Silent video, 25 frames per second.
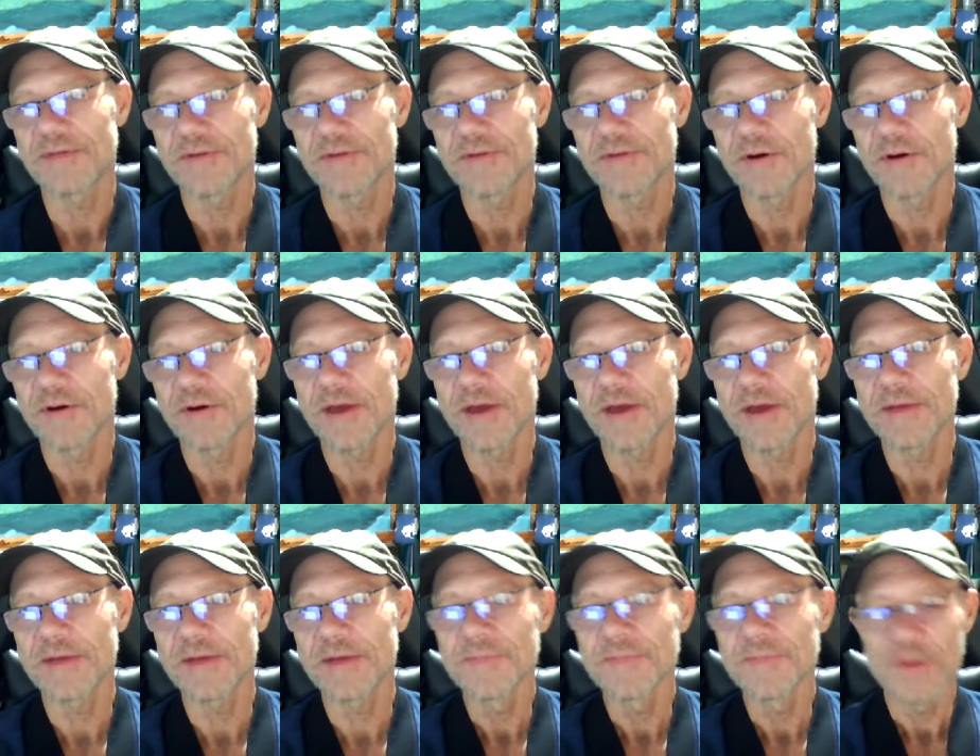Okay,
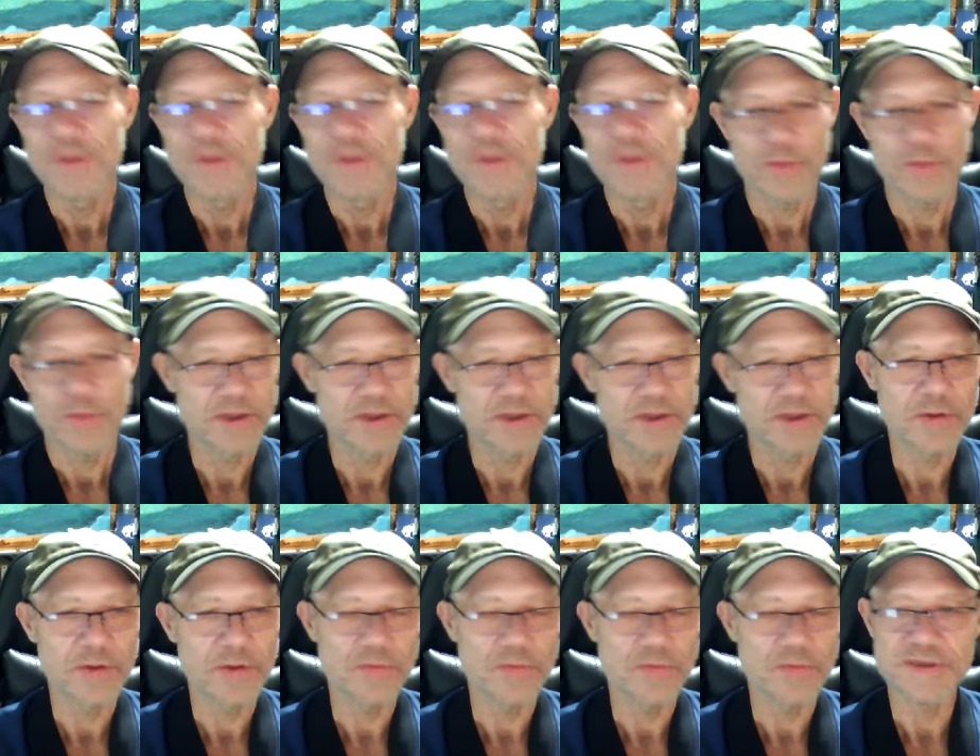we can go
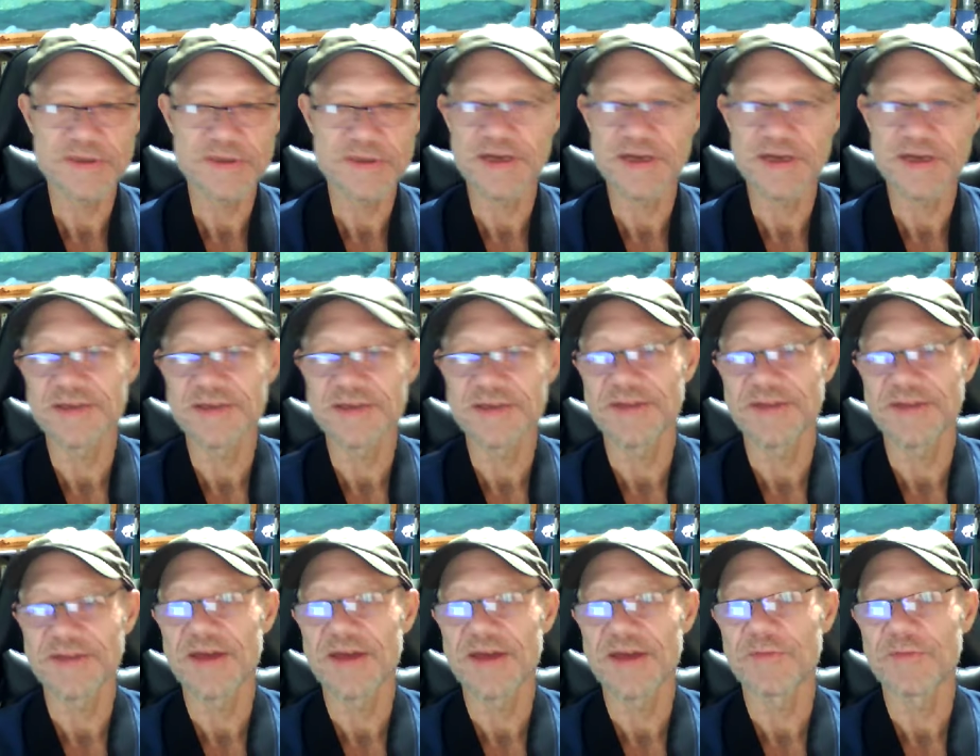through the science on
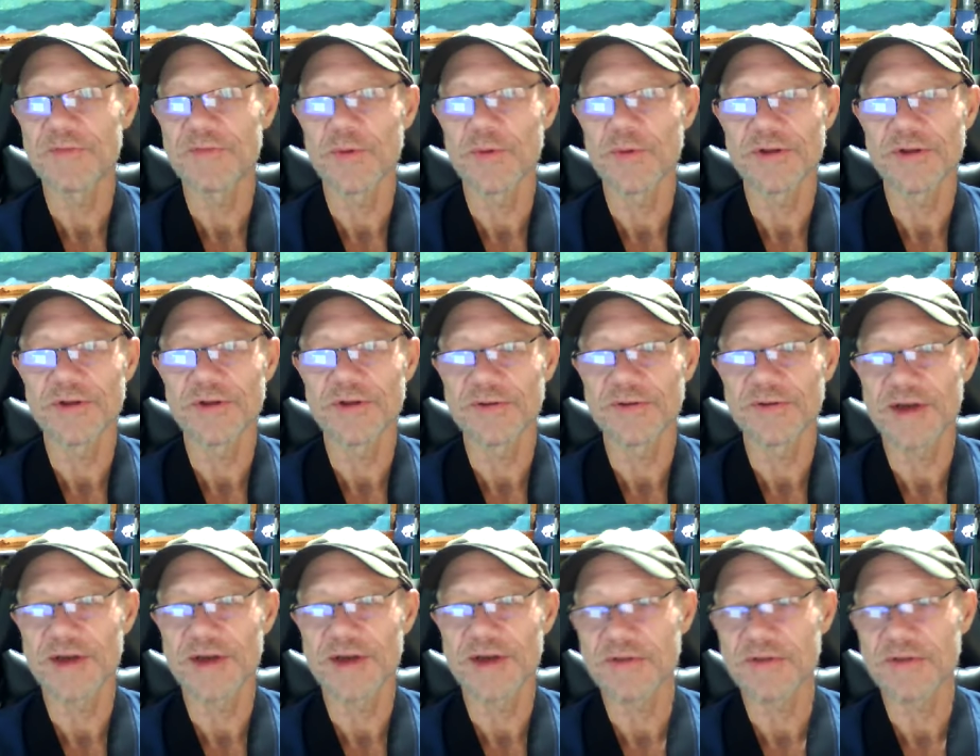that if we want to turn the
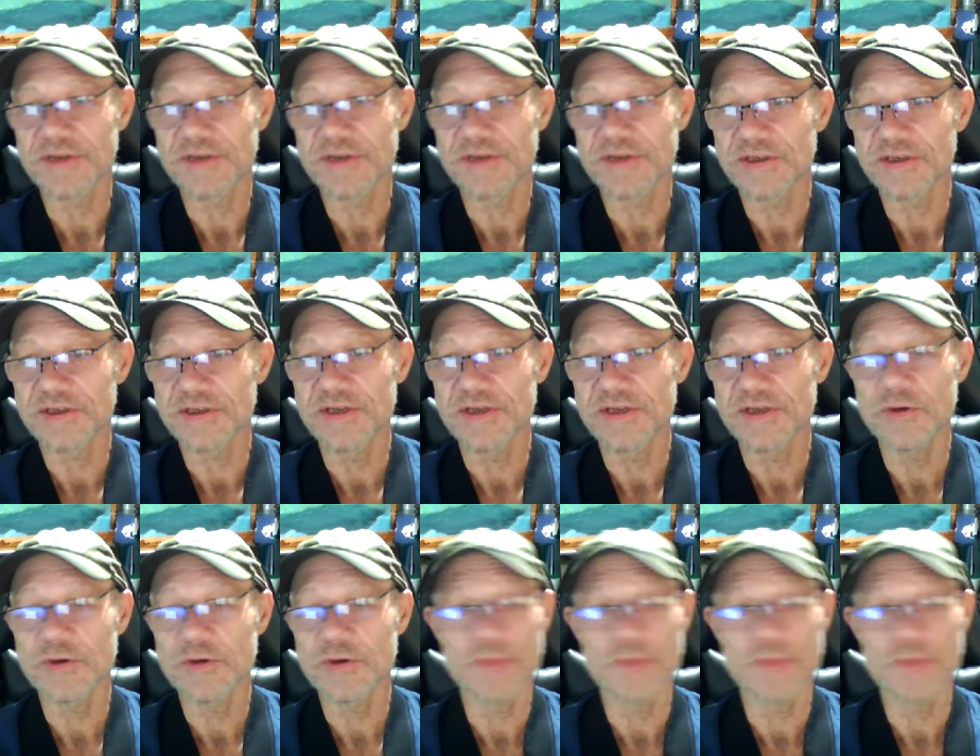conversation into
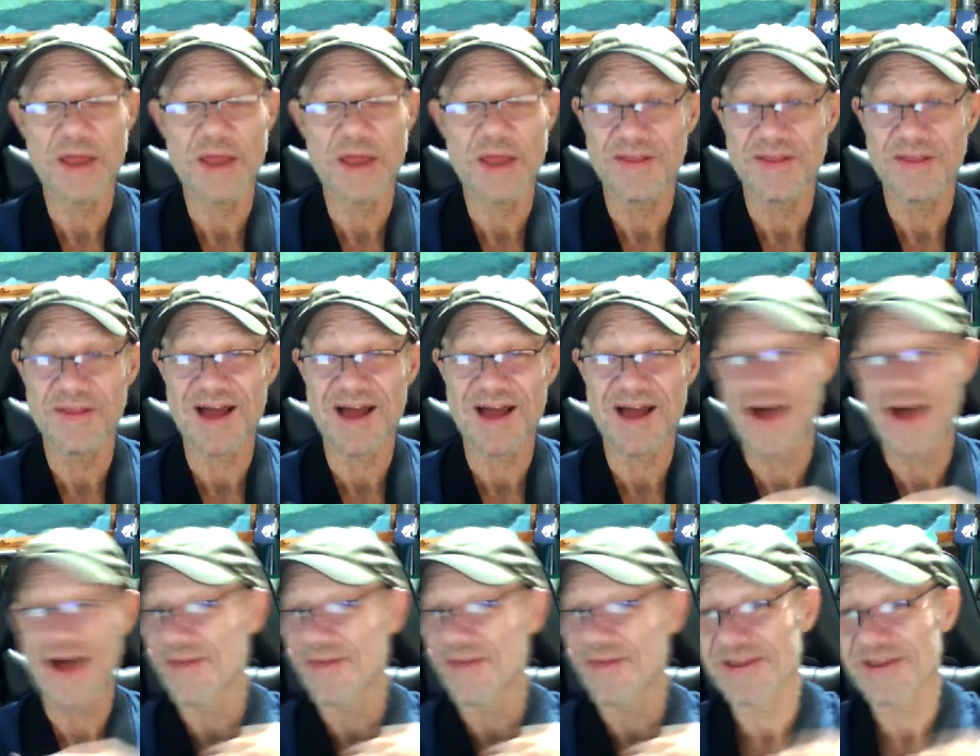it. But uh,
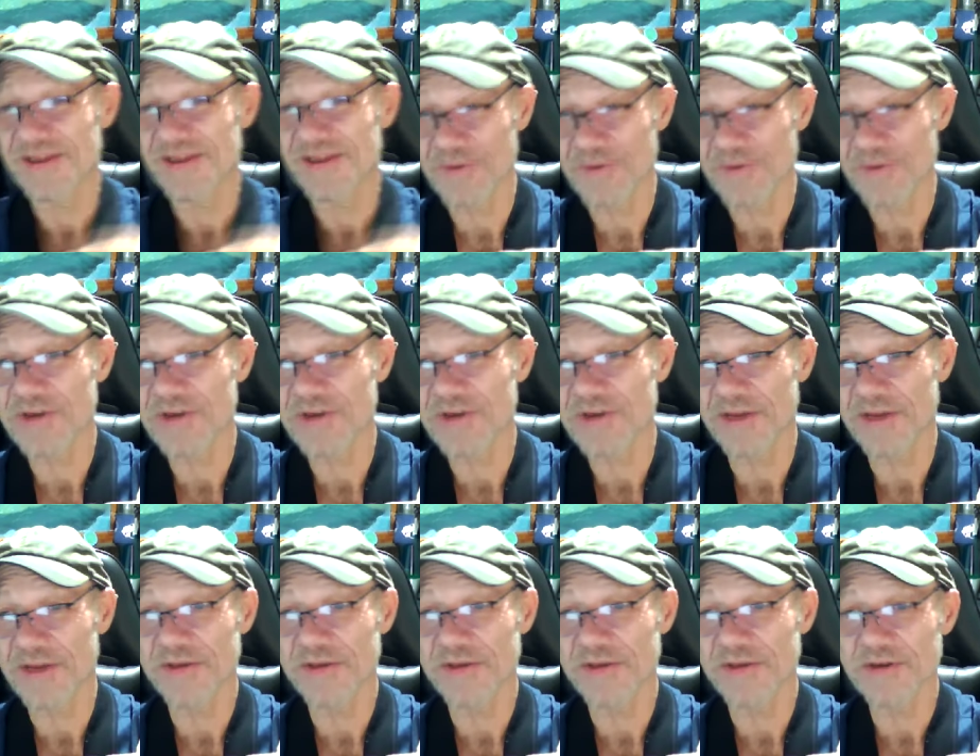as far as I'm
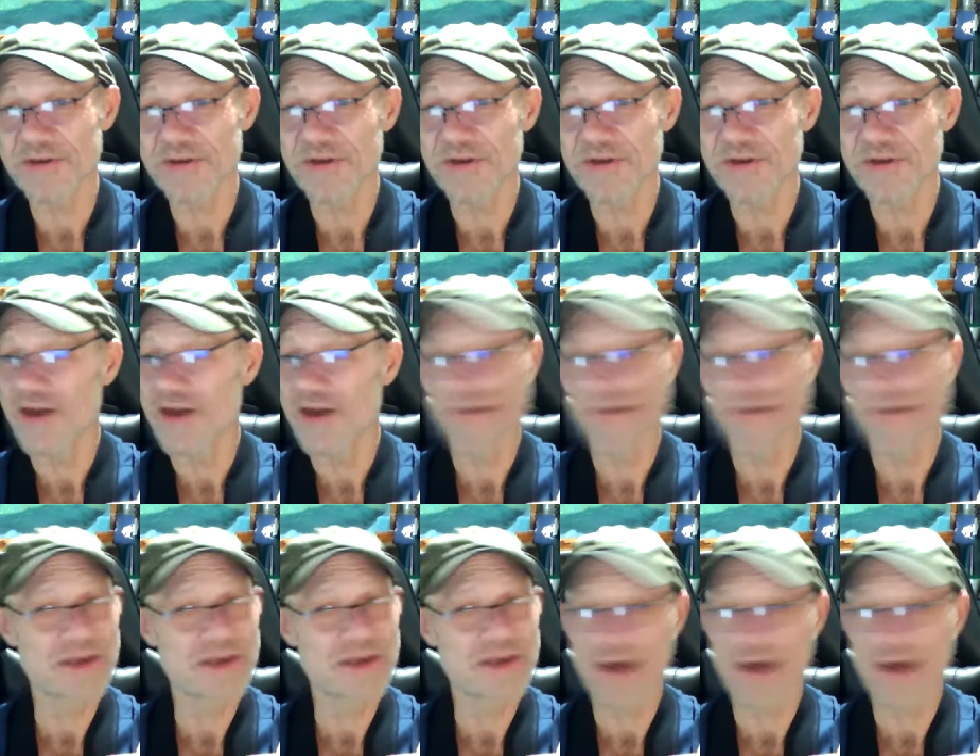concerned,
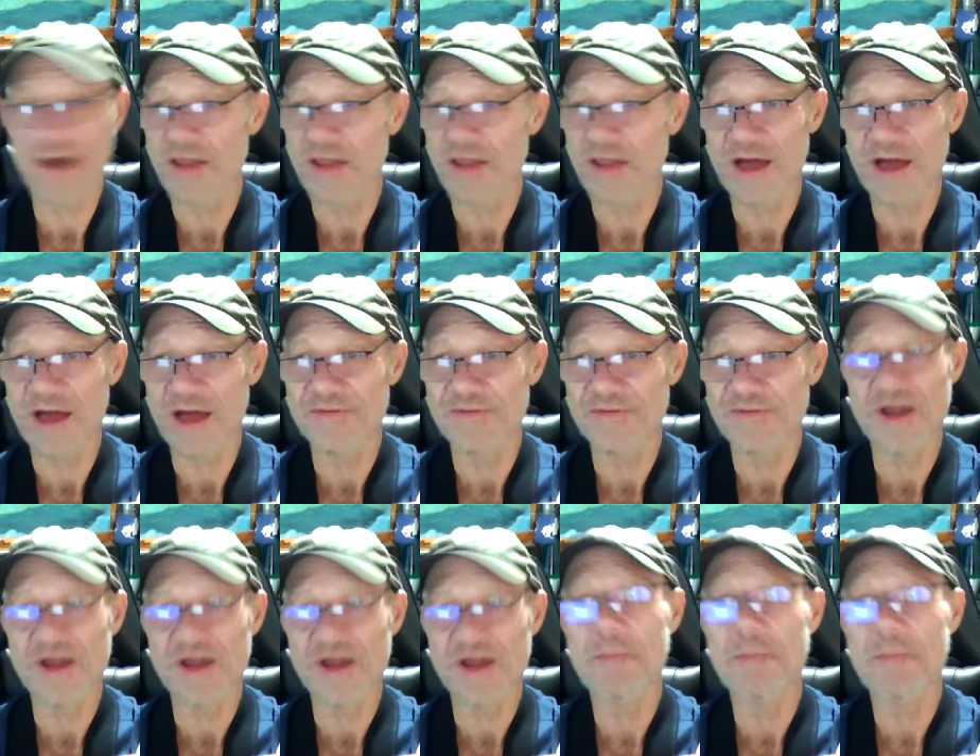not alive,
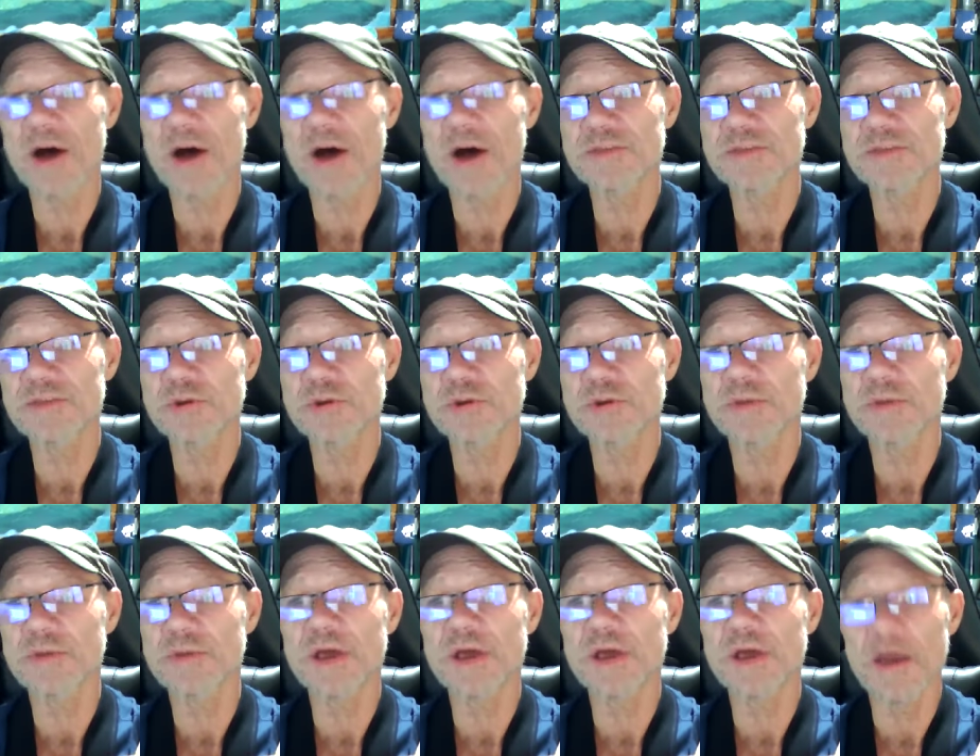not possible to
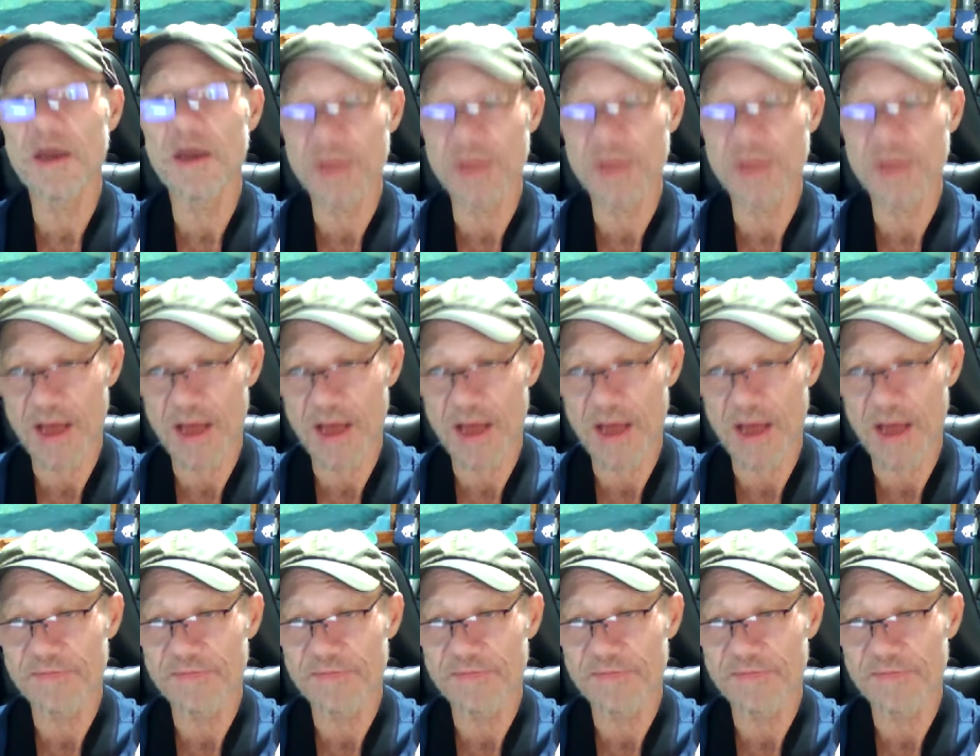become alive.